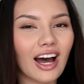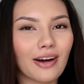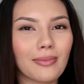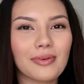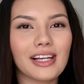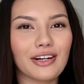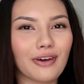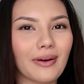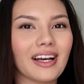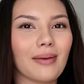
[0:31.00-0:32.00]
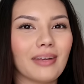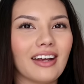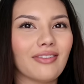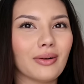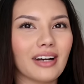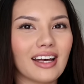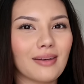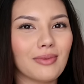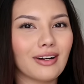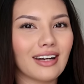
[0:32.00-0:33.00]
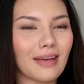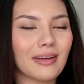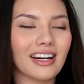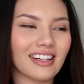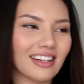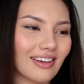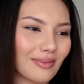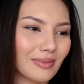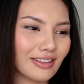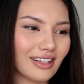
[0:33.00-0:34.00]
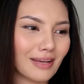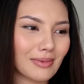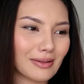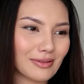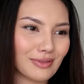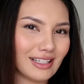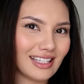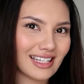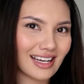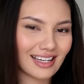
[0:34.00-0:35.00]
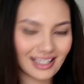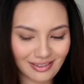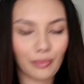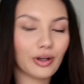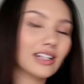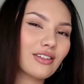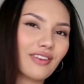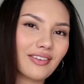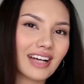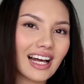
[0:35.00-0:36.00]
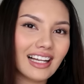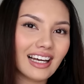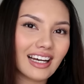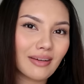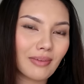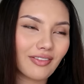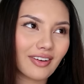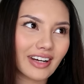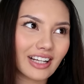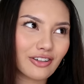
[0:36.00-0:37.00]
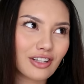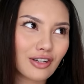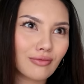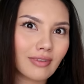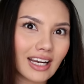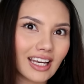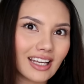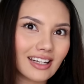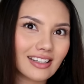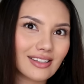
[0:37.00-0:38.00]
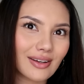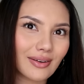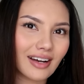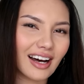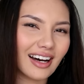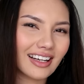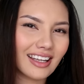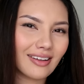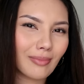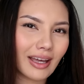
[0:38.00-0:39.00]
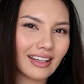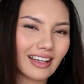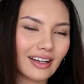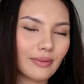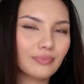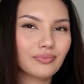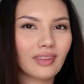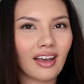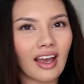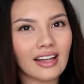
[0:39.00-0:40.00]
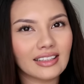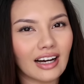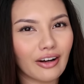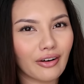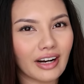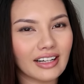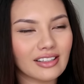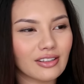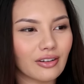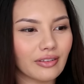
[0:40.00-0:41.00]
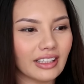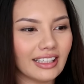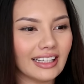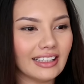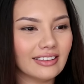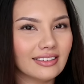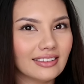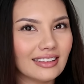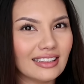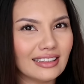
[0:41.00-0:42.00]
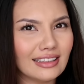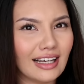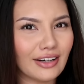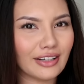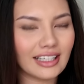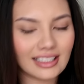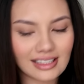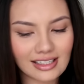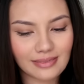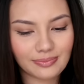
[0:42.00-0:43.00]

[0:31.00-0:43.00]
I remember like growing up and everyone had a middle name and I didn't have a middle name and I was really sad. What is your favourite colour? My favourite colour is green, so khaki mainly. Dark greens, not really light greens.